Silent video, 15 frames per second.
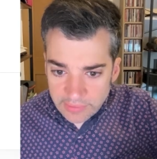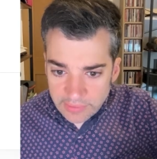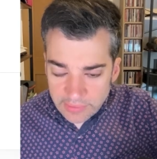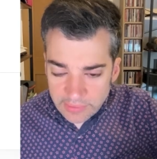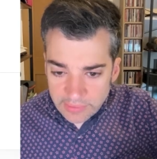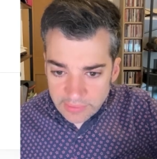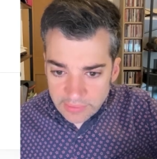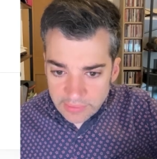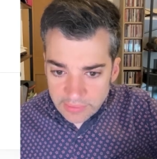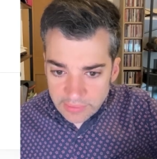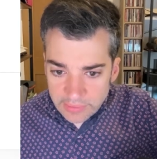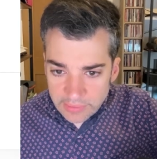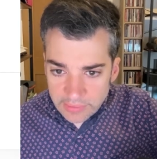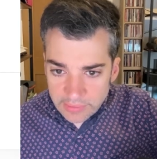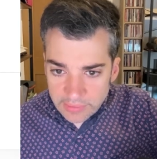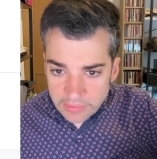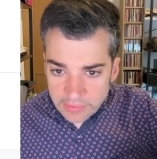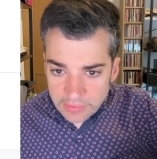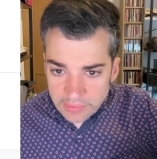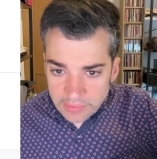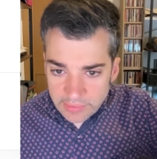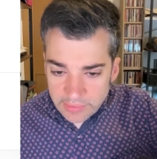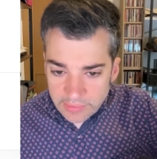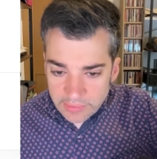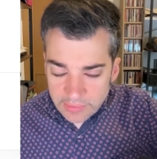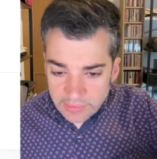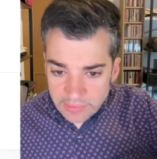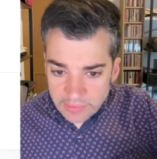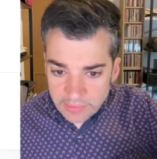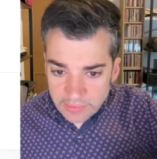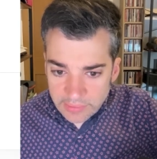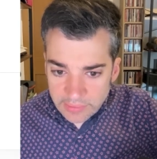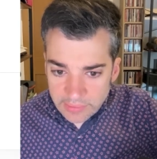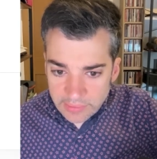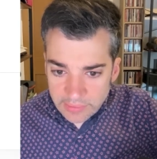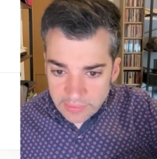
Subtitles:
No one is speaking in this clip.